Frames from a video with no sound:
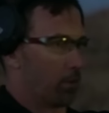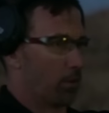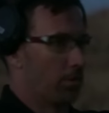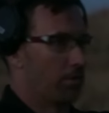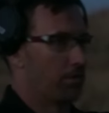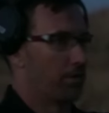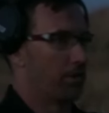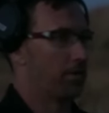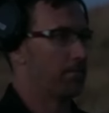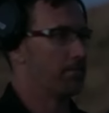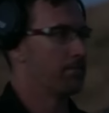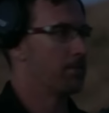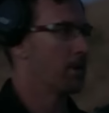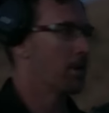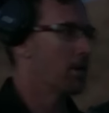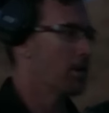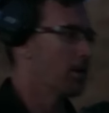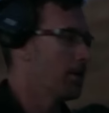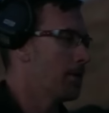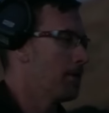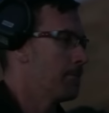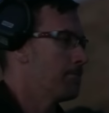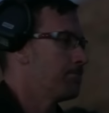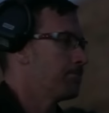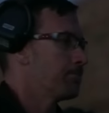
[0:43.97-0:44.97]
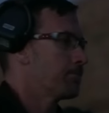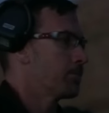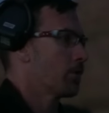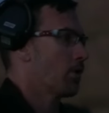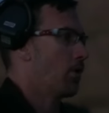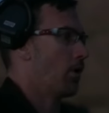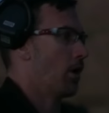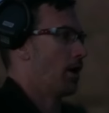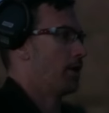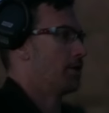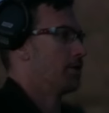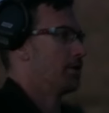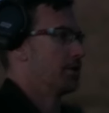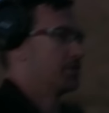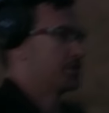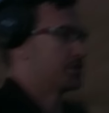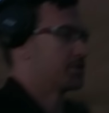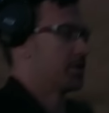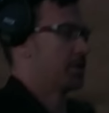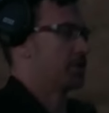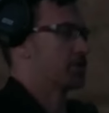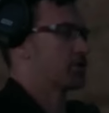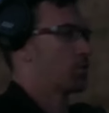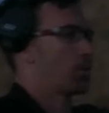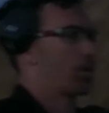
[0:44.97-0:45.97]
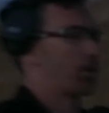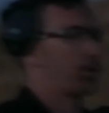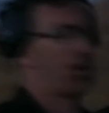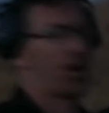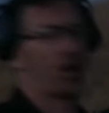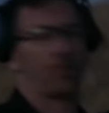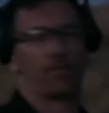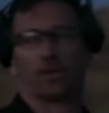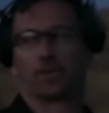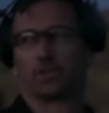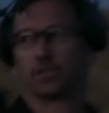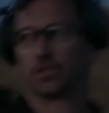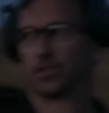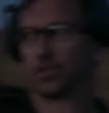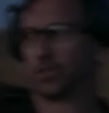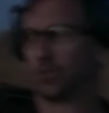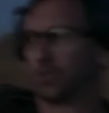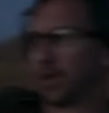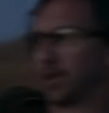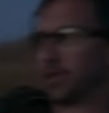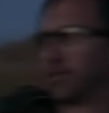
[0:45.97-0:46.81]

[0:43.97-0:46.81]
and shows how he teaches people how to use it.